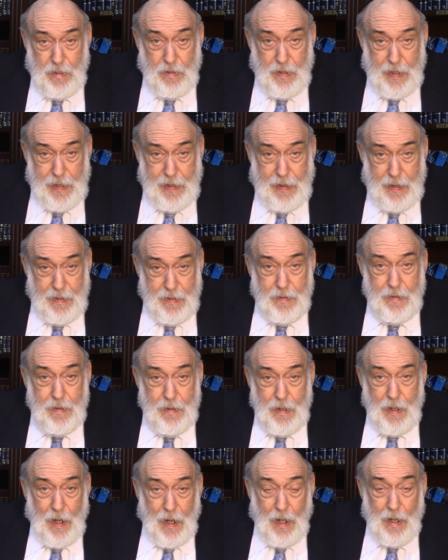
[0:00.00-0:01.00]
he can
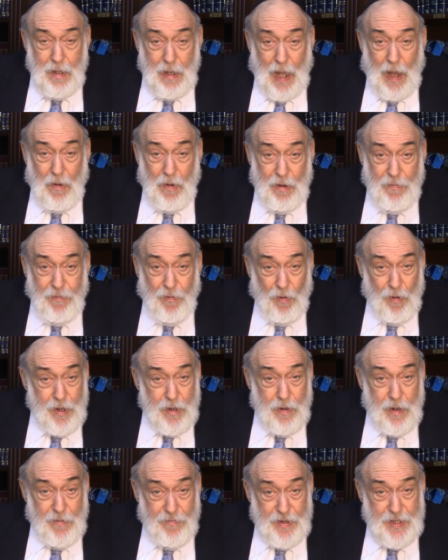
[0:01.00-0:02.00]
allow it for
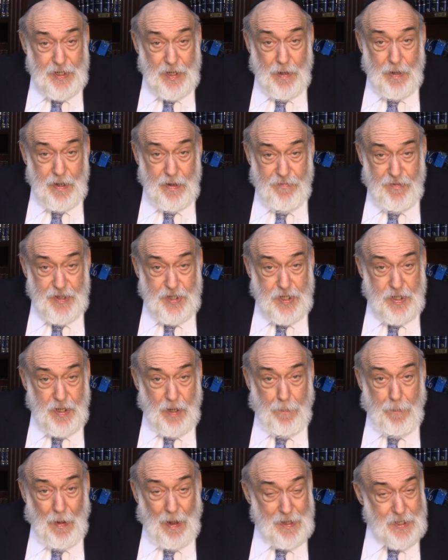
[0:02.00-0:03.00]
you if it's
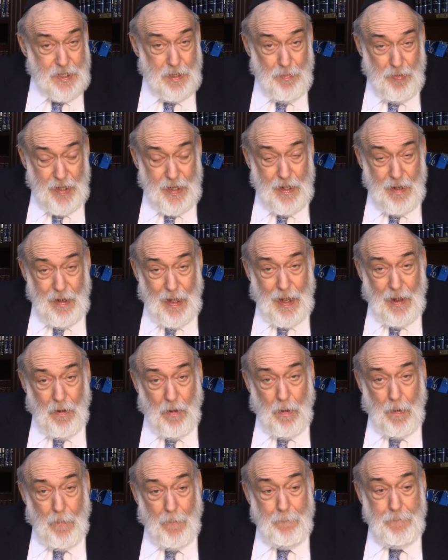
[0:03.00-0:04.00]
possibly
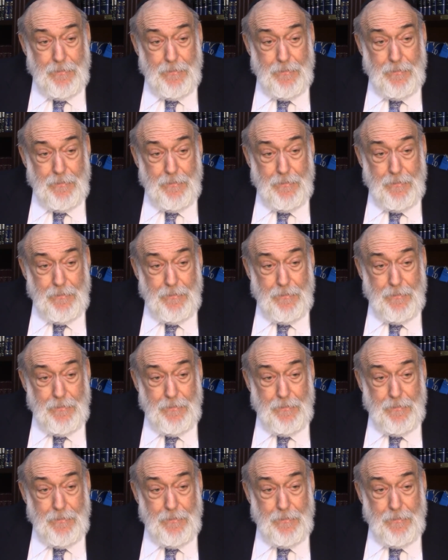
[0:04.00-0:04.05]
allowable.